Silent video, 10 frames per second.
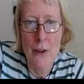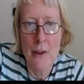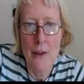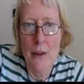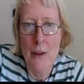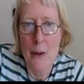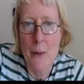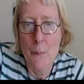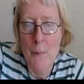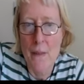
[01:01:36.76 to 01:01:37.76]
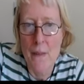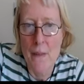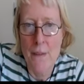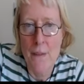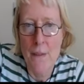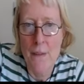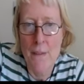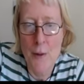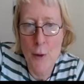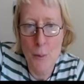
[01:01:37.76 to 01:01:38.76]
no, no, no, no.
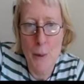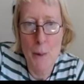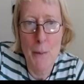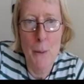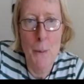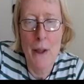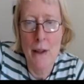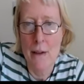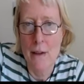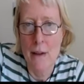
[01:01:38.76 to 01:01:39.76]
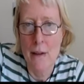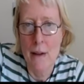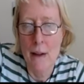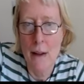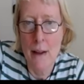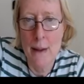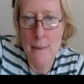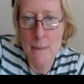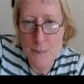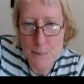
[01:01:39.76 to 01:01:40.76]
This is probably where,
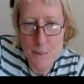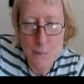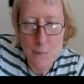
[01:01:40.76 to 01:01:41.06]
um,